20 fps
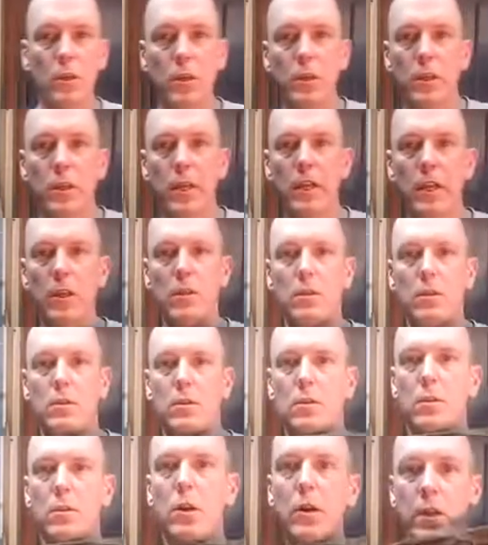they get
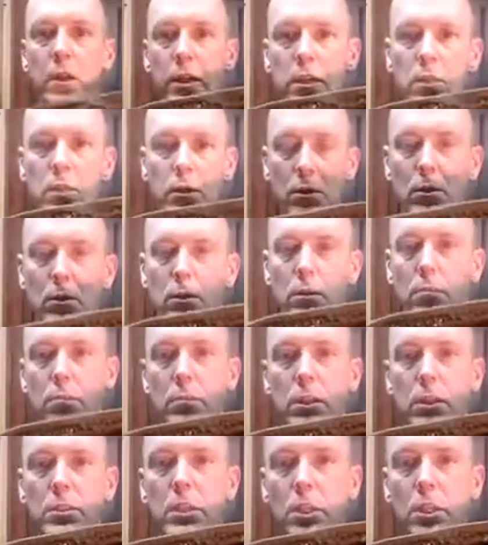turned into
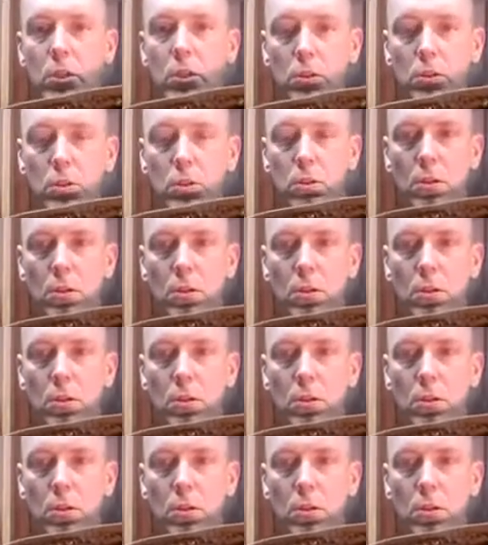a seat cushion.